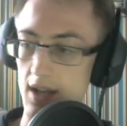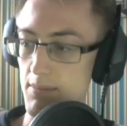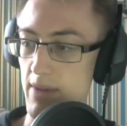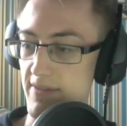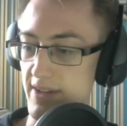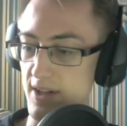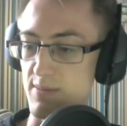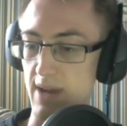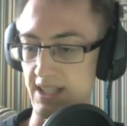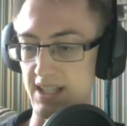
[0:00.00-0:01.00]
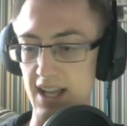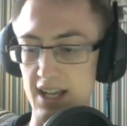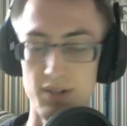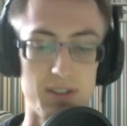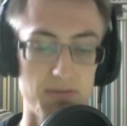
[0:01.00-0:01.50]
make videos back in the day, I
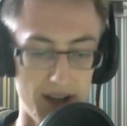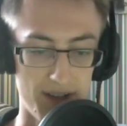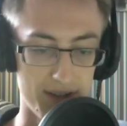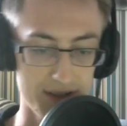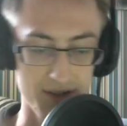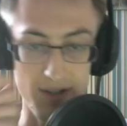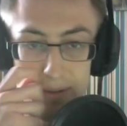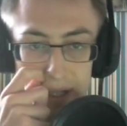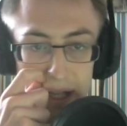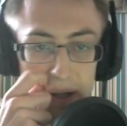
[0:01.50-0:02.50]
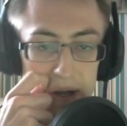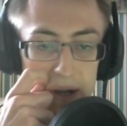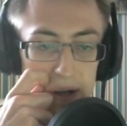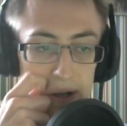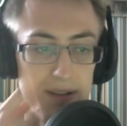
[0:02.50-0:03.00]
always found that streaming
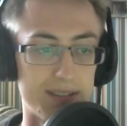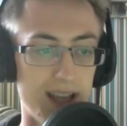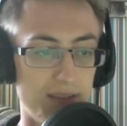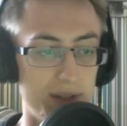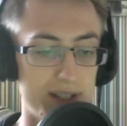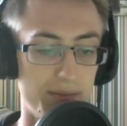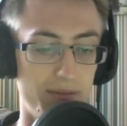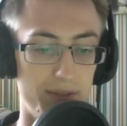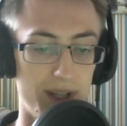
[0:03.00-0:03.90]
gave me some